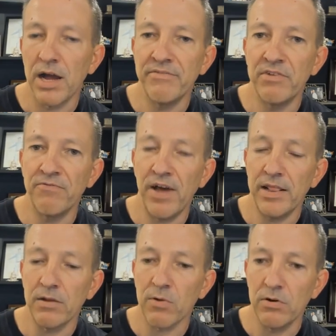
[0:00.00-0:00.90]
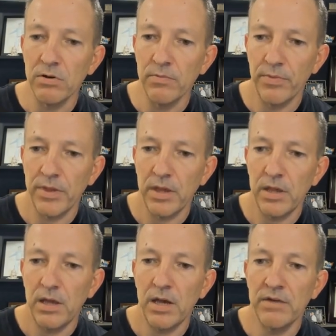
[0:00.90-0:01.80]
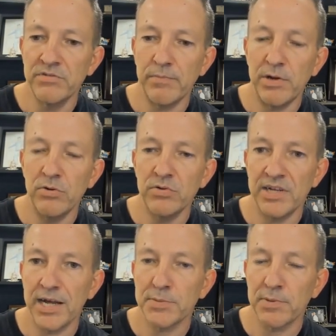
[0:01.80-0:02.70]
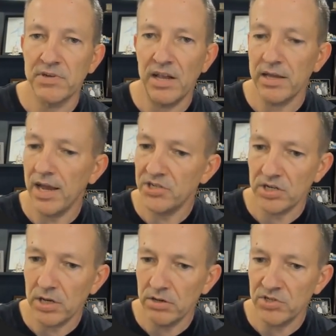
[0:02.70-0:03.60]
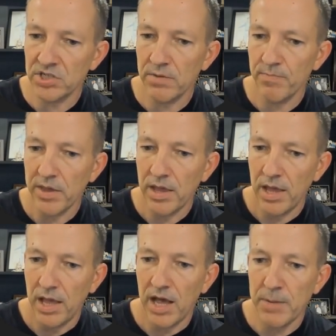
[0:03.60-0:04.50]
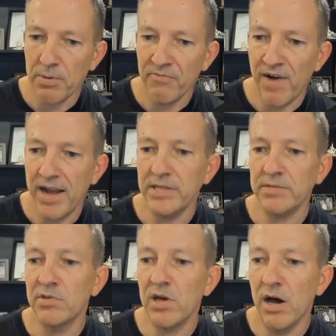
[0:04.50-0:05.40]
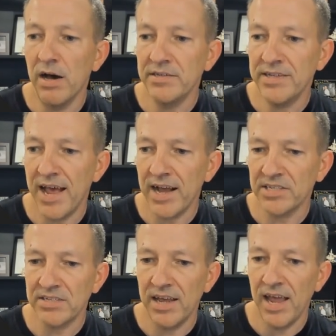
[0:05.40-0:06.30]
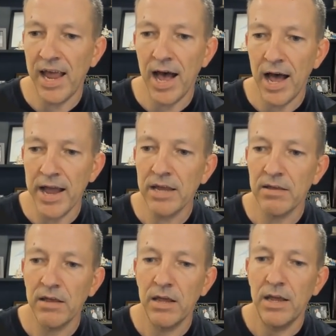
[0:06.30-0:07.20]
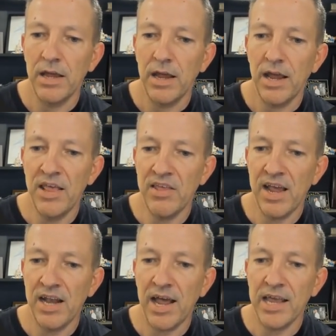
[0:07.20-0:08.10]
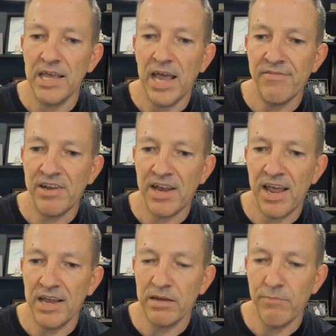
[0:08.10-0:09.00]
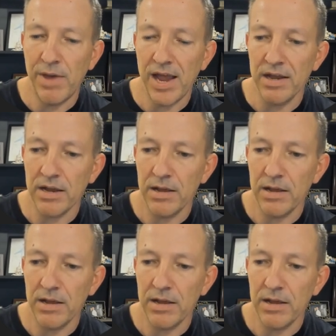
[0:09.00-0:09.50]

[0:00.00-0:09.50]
I've defined the role of somebody who's an expert delegation coach. I provided some context to AI, and then I gave it a command.